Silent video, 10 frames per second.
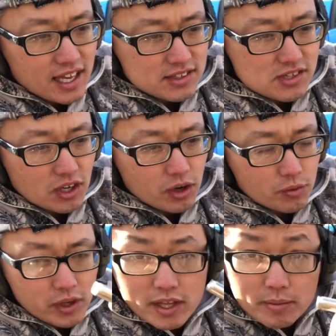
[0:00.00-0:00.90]
And so
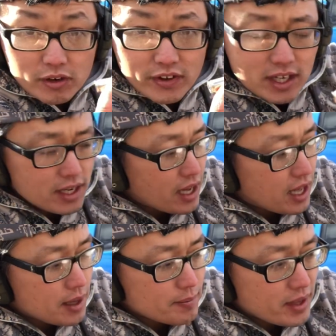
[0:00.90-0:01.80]
really moving.
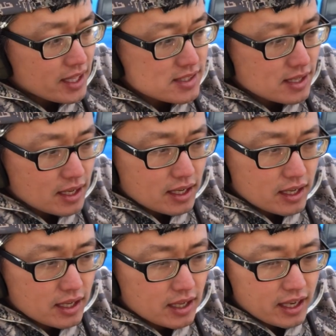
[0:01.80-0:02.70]

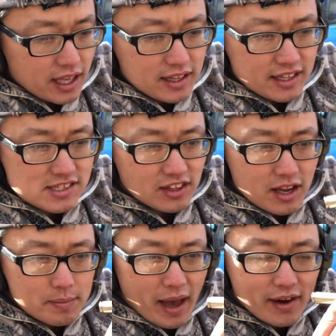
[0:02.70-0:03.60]
Again, that's a
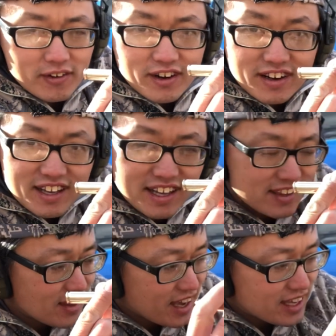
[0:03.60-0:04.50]
lot of powder
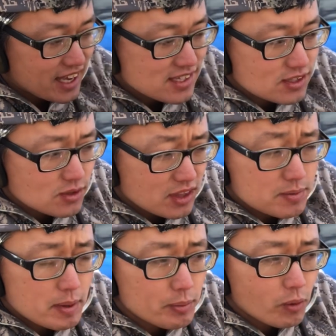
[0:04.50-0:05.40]
in that case. And so I
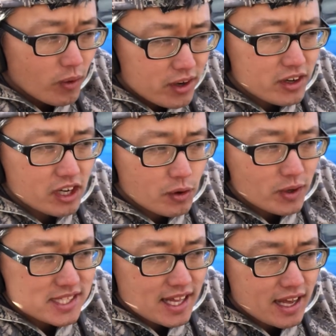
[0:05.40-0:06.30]
think people wonder,
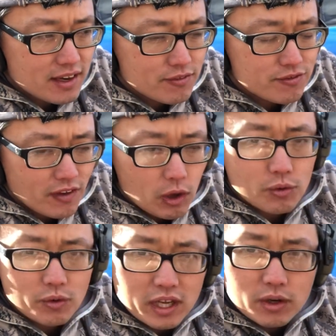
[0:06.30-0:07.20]
what's that
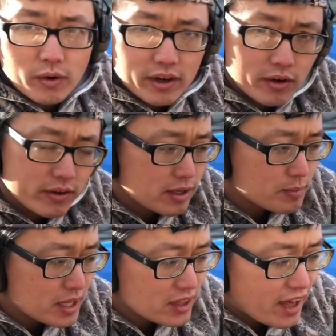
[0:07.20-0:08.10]
felt recoil going
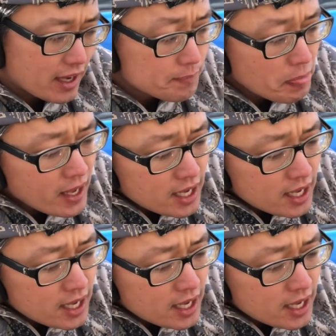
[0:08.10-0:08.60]
to be like?